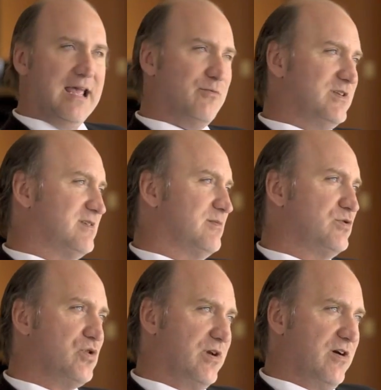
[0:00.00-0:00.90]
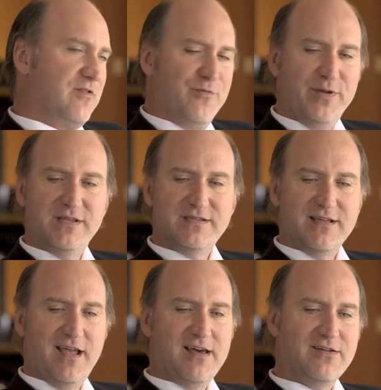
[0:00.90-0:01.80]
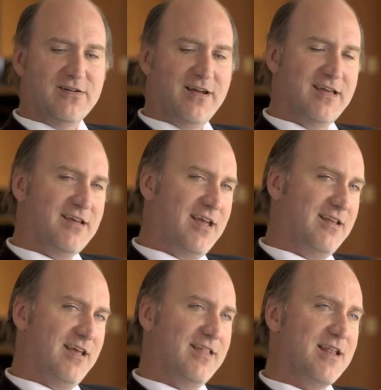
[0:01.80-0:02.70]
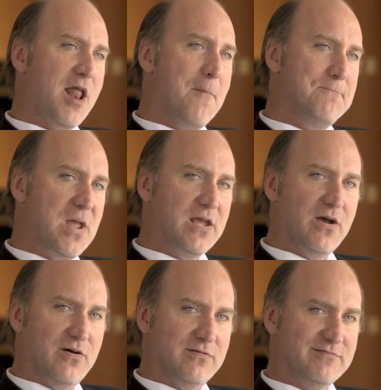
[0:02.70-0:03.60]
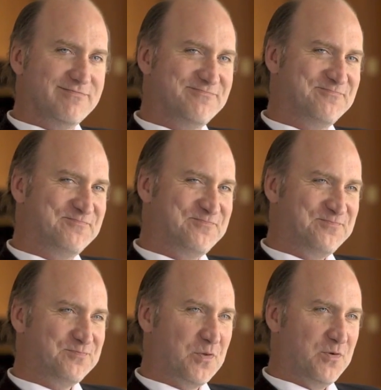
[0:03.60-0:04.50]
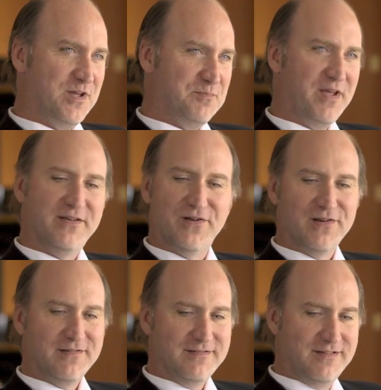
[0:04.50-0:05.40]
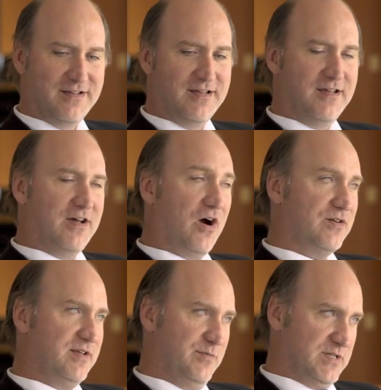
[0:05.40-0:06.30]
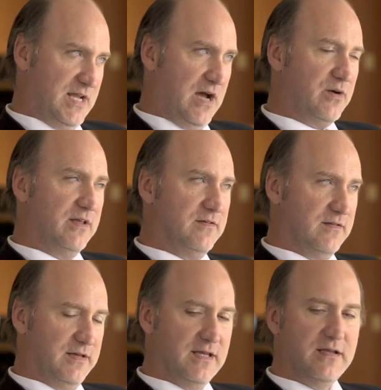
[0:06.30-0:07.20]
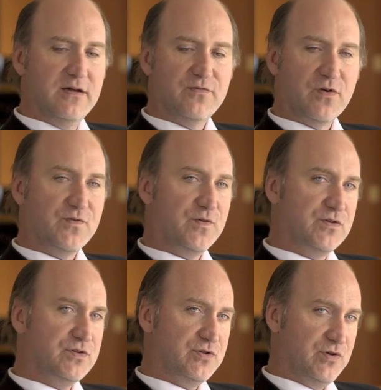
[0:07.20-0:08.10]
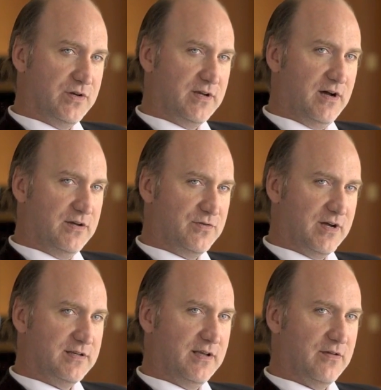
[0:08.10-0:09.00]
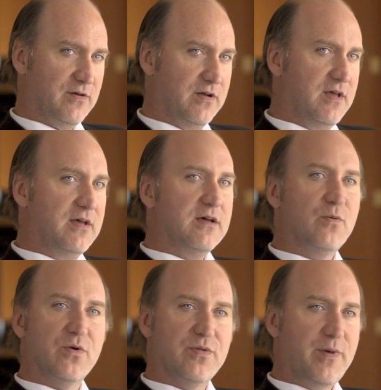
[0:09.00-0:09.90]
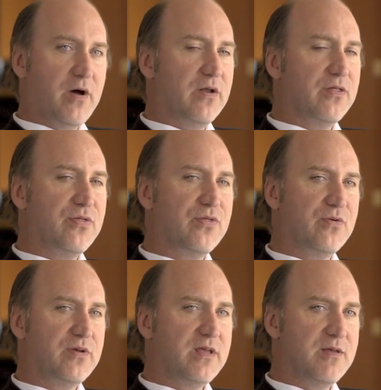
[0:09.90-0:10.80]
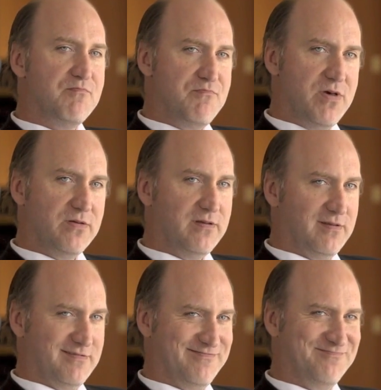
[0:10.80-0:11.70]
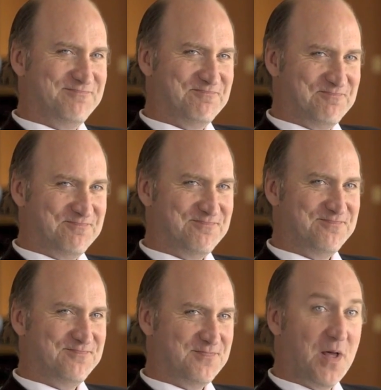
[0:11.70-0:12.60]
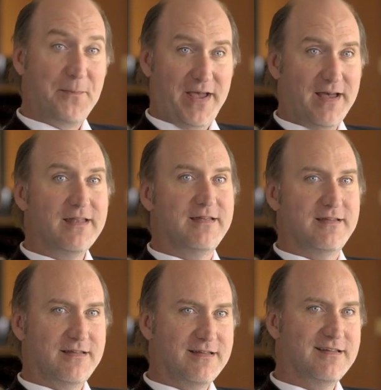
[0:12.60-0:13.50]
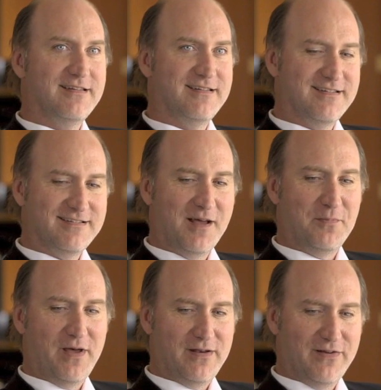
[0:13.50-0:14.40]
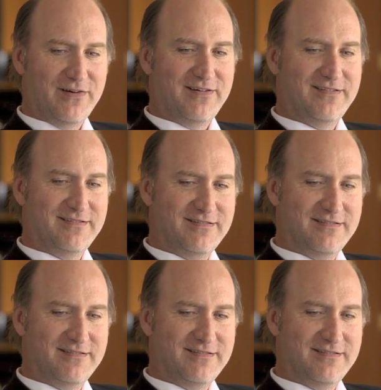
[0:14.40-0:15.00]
and we did some joint RFPs together, and then bingo, we hit pay dirt. Our team is now in the lead for a first joint contract together worth about 30 million. Not bad. Not bad at all.